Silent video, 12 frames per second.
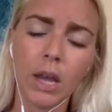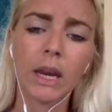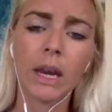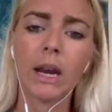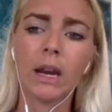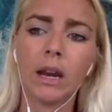
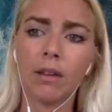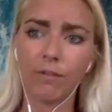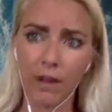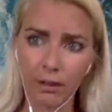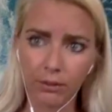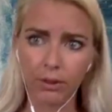Can an
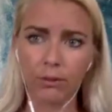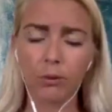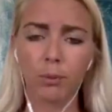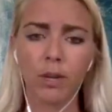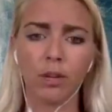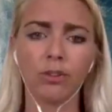invasive
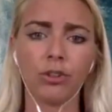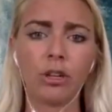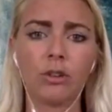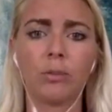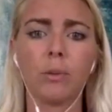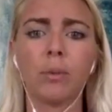
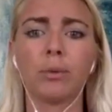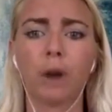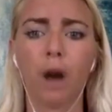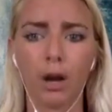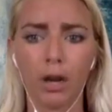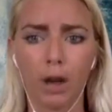species be
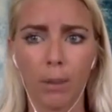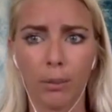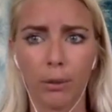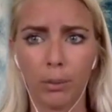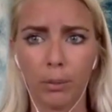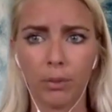brought in on
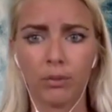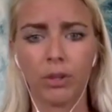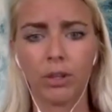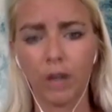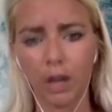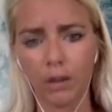purpose?
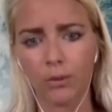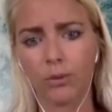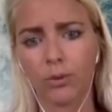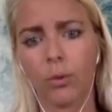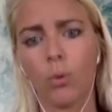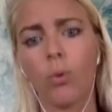
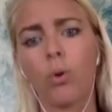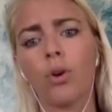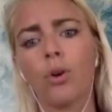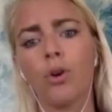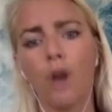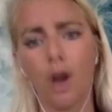Yes
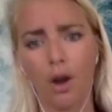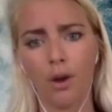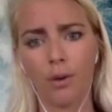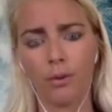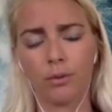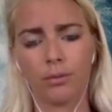or
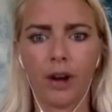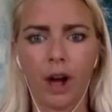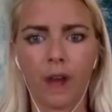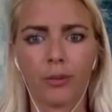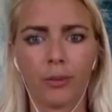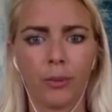no?
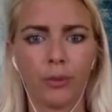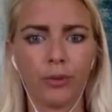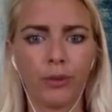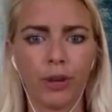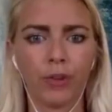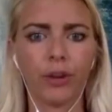Awesome. Most of
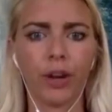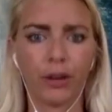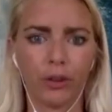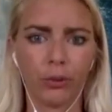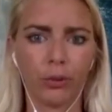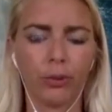you guys are getting
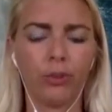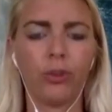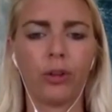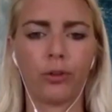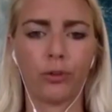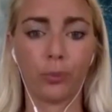this one too.
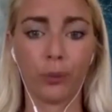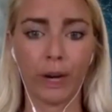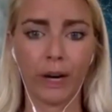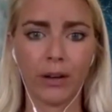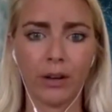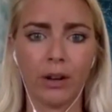That's
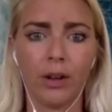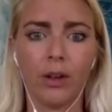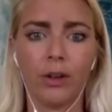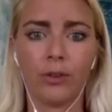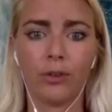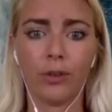great.
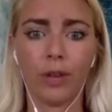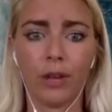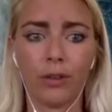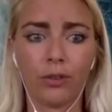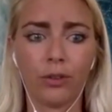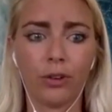So the
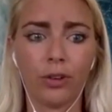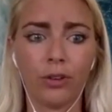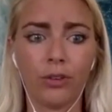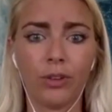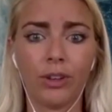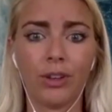answer
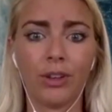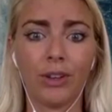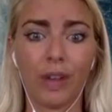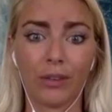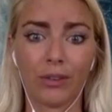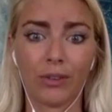is
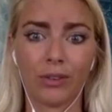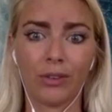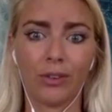yes.